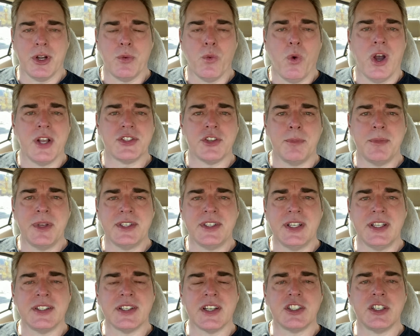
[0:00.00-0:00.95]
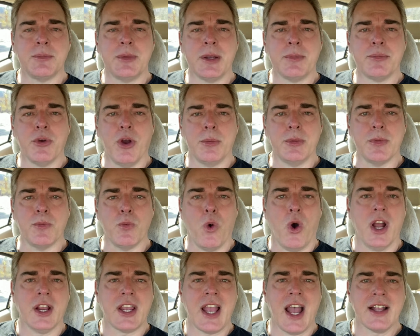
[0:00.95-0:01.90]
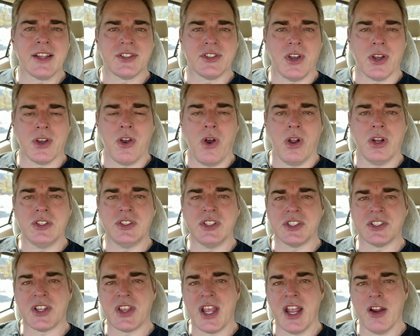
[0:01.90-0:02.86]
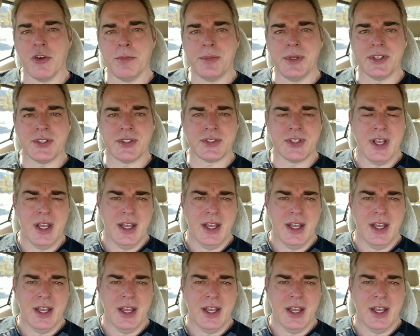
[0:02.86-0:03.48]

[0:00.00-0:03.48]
Why is obesity such a big problem? Why can't psychologists, therapists,